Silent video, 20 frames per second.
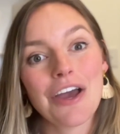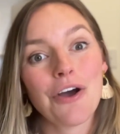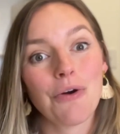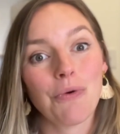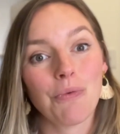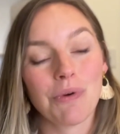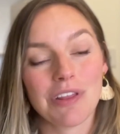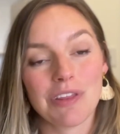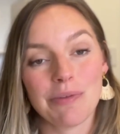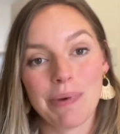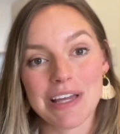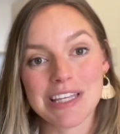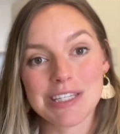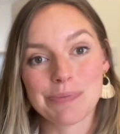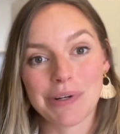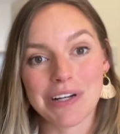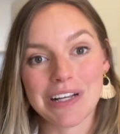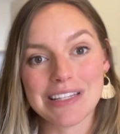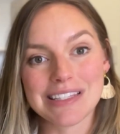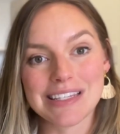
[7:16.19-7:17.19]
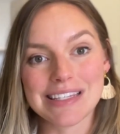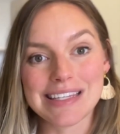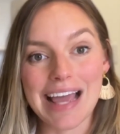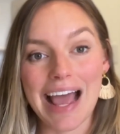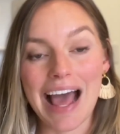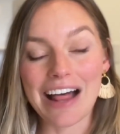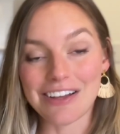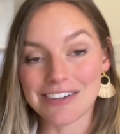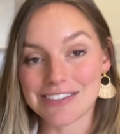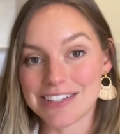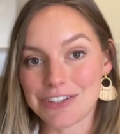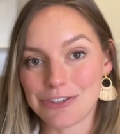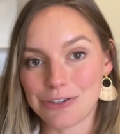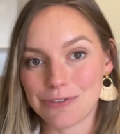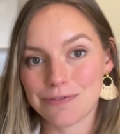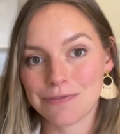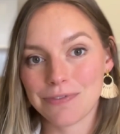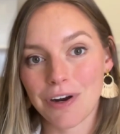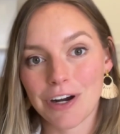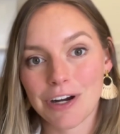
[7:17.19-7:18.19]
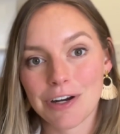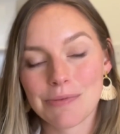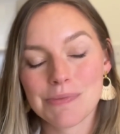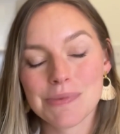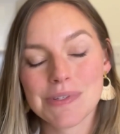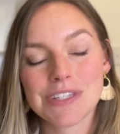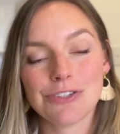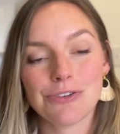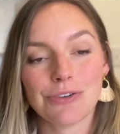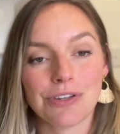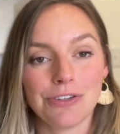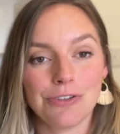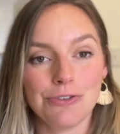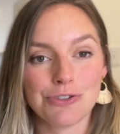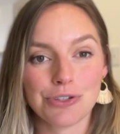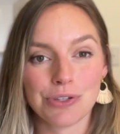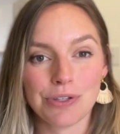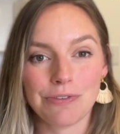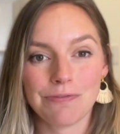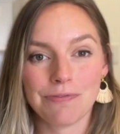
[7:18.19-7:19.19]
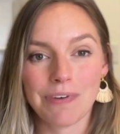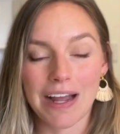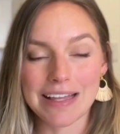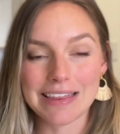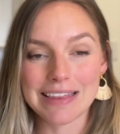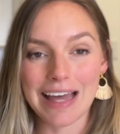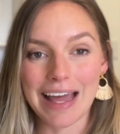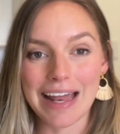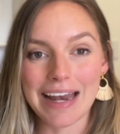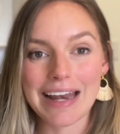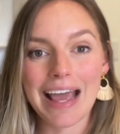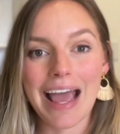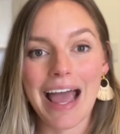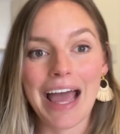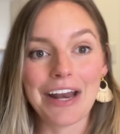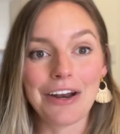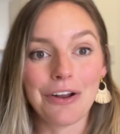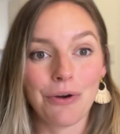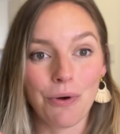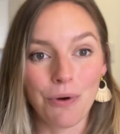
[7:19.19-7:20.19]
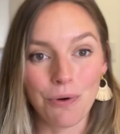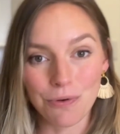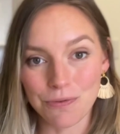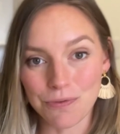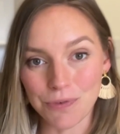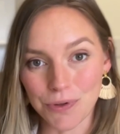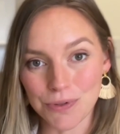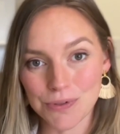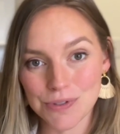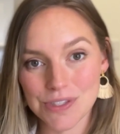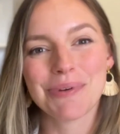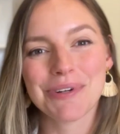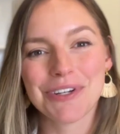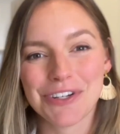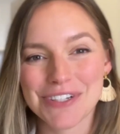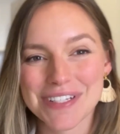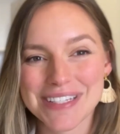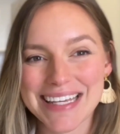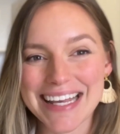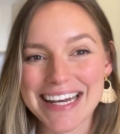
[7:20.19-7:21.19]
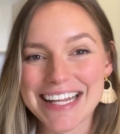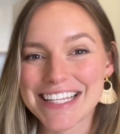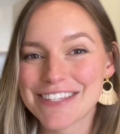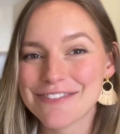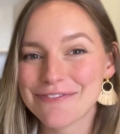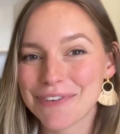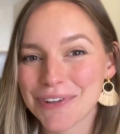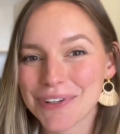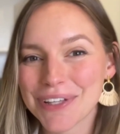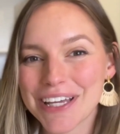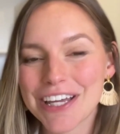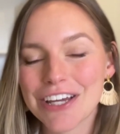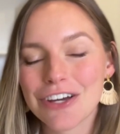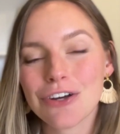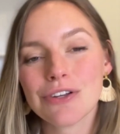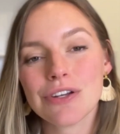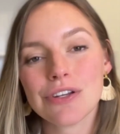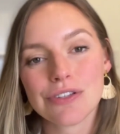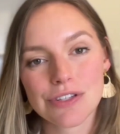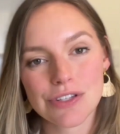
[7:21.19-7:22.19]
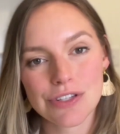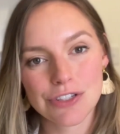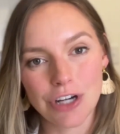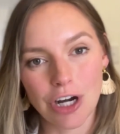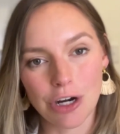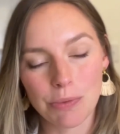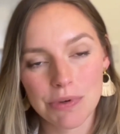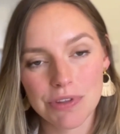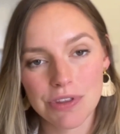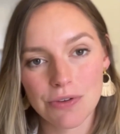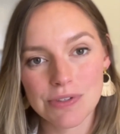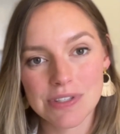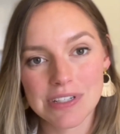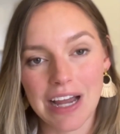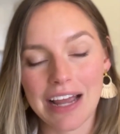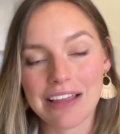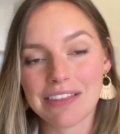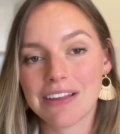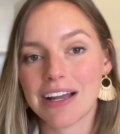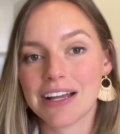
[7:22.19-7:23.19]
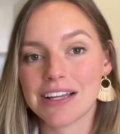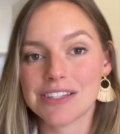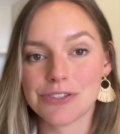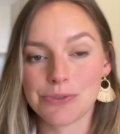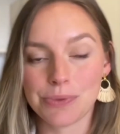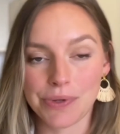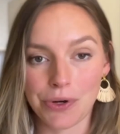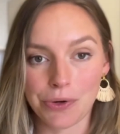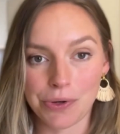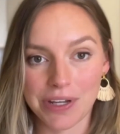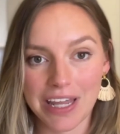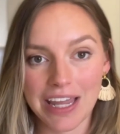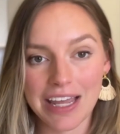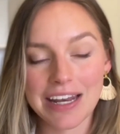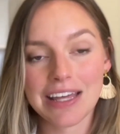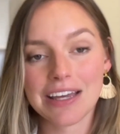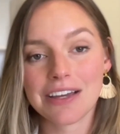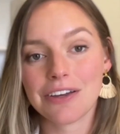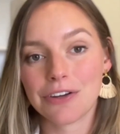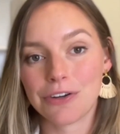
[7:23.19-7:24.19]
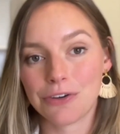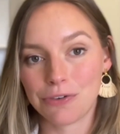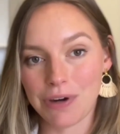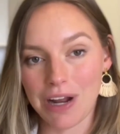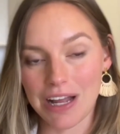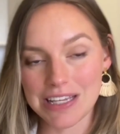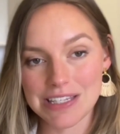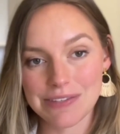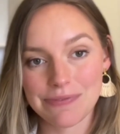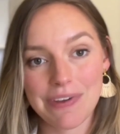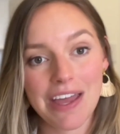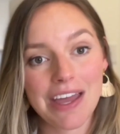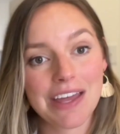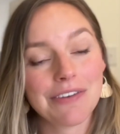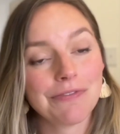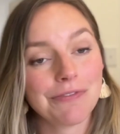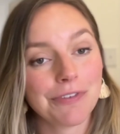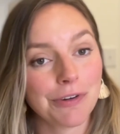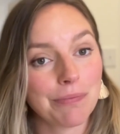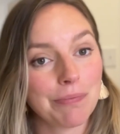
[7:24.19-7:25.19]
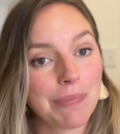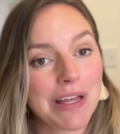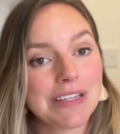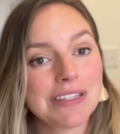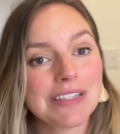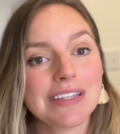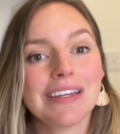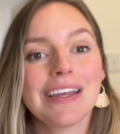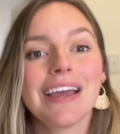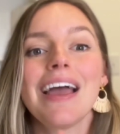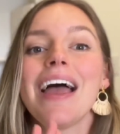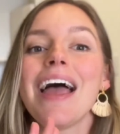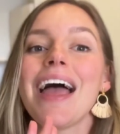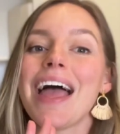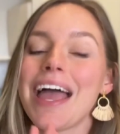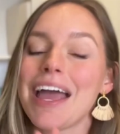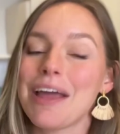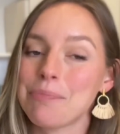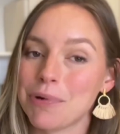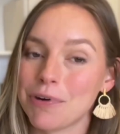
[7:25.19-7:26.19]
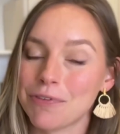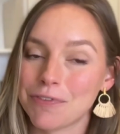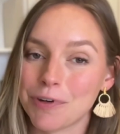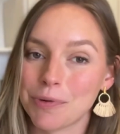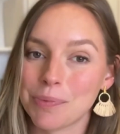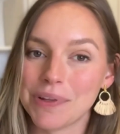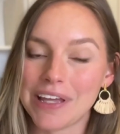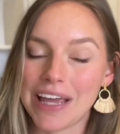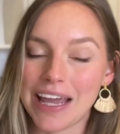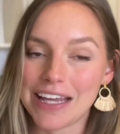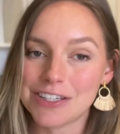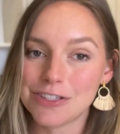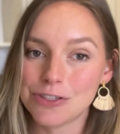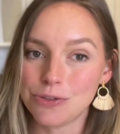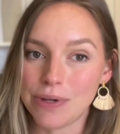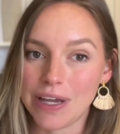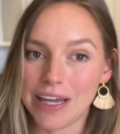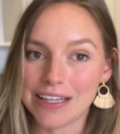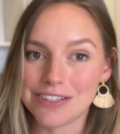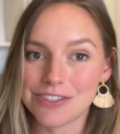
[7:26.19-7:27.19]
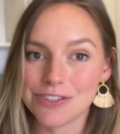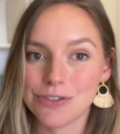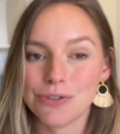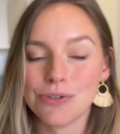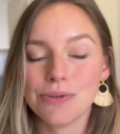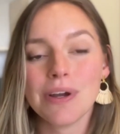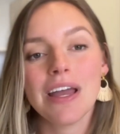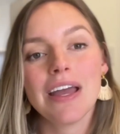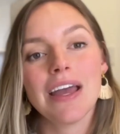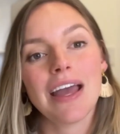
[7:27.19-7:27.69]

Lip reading: One of the best brands is Alexander Farms. You can usually find that at Whole Foods. When your skin is fully healed, start with those guidelines: organic, grass-fed, fermented, and preferably A2.